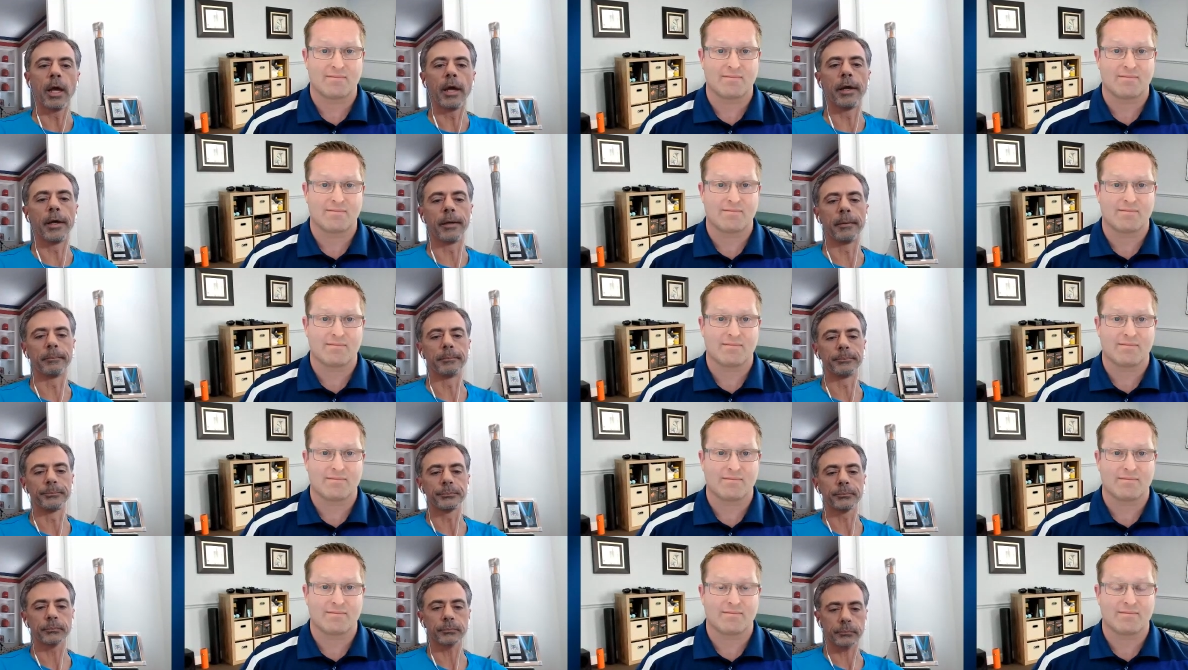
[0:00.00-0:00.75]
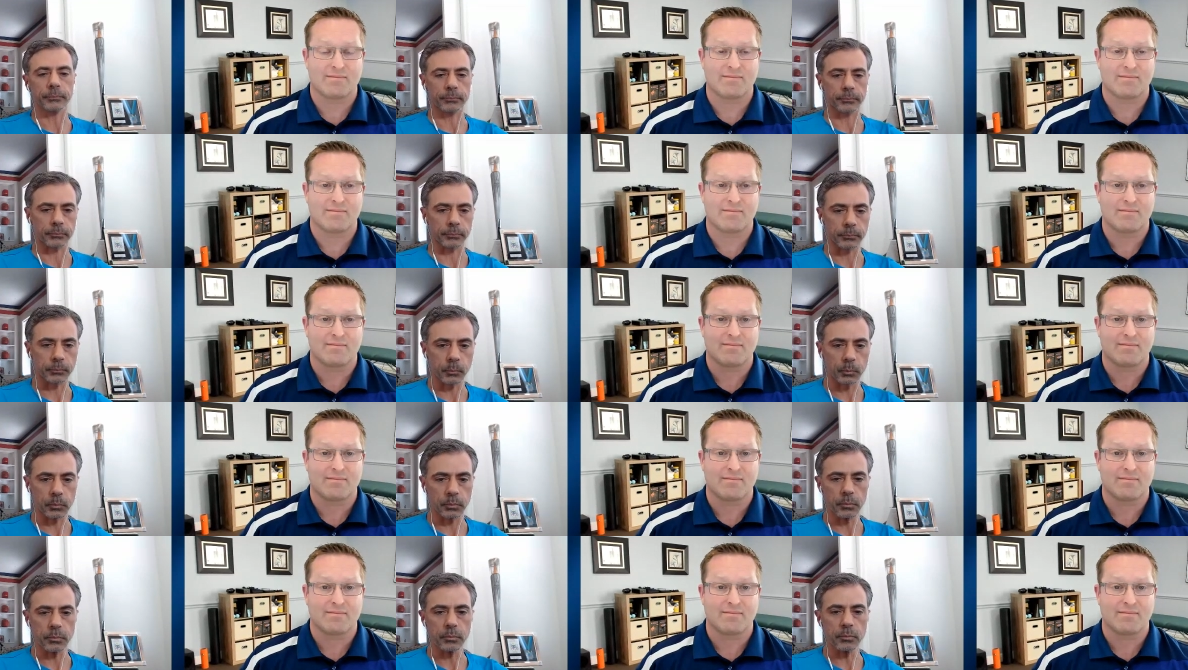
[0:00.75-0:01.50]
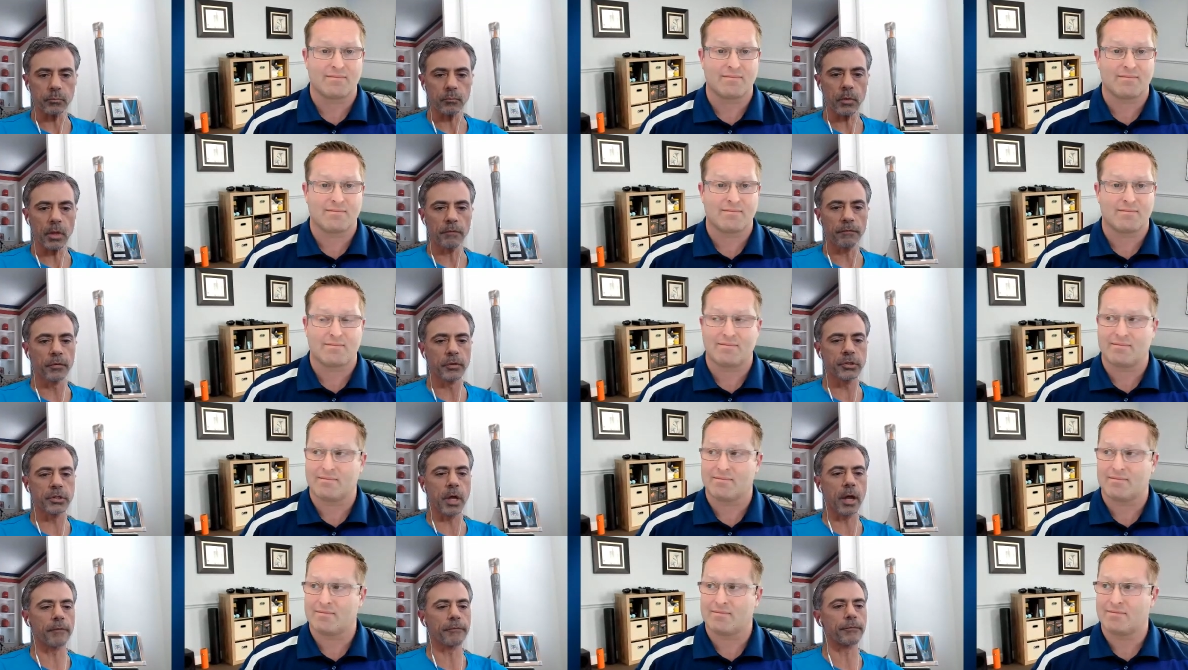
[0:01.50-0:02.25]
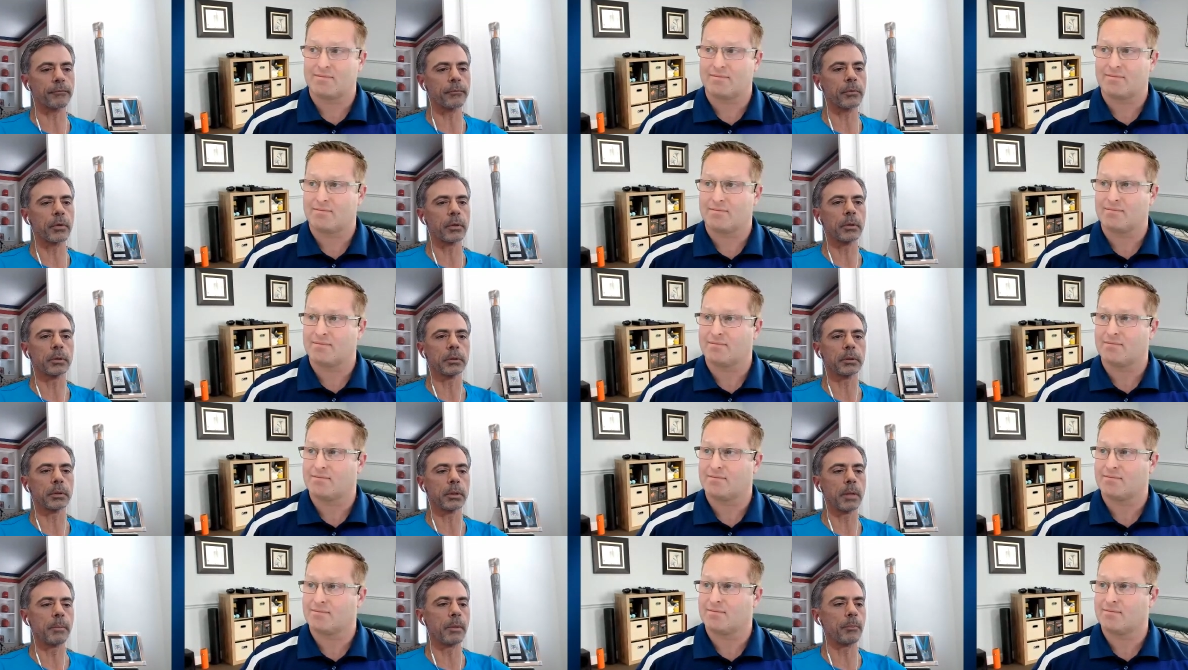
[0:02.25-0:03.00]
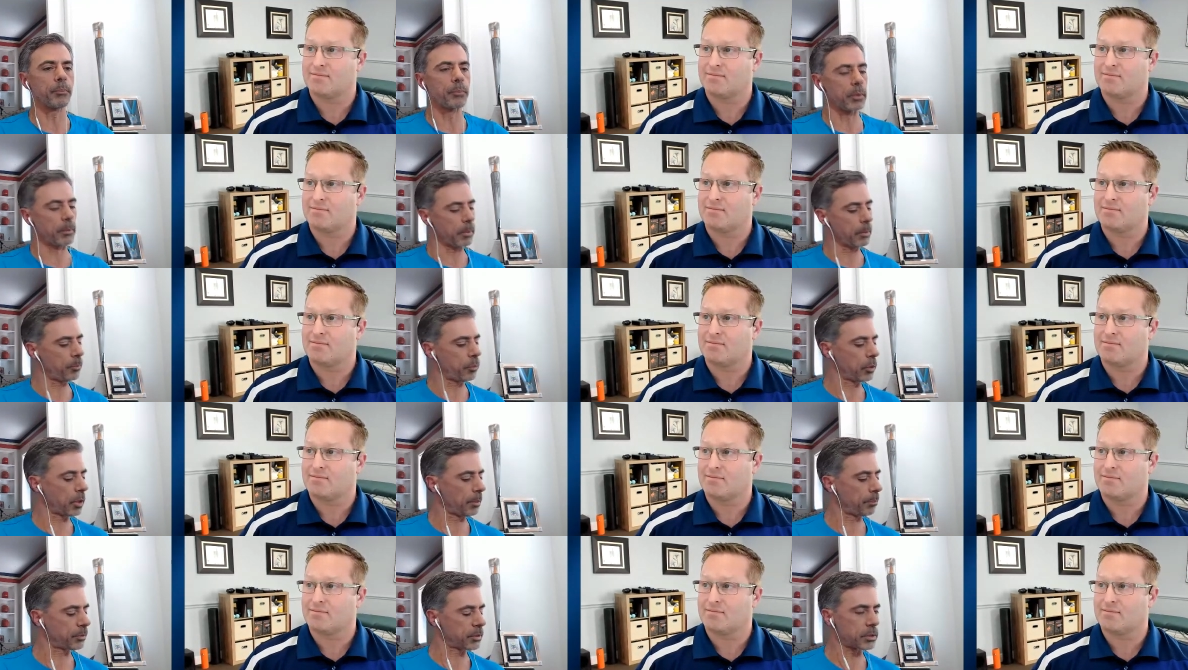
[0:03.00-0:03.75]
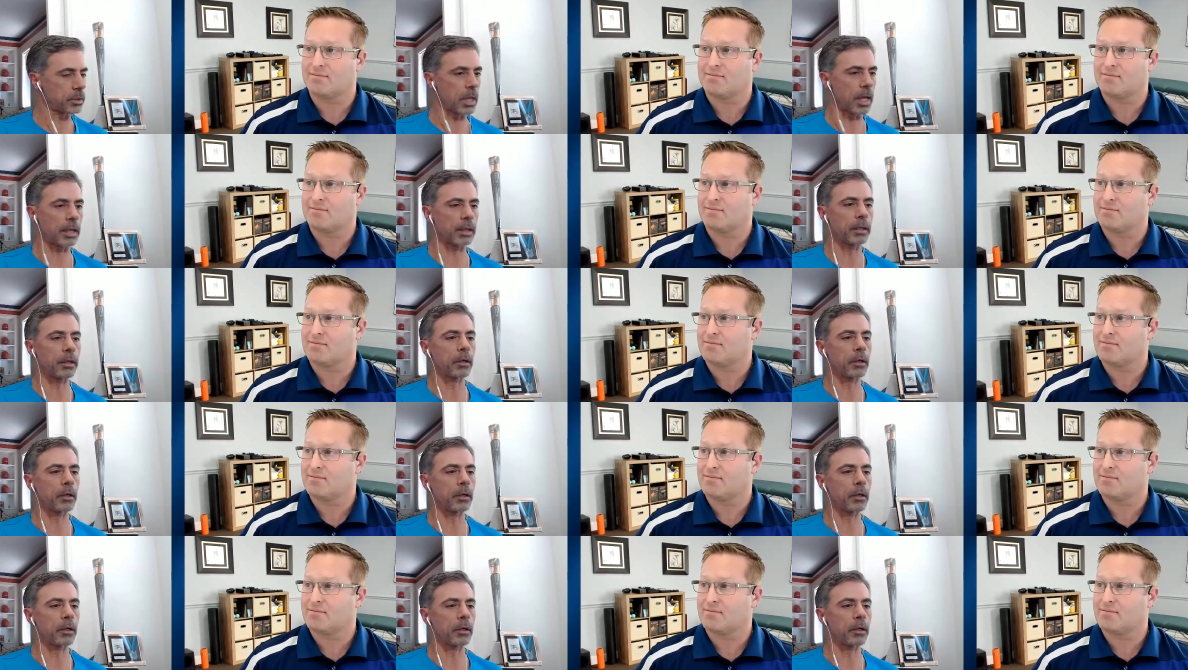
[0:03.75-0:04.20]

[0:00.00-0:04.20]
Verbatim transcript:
Speaker 1: Um, first off, let me let me pull up a slide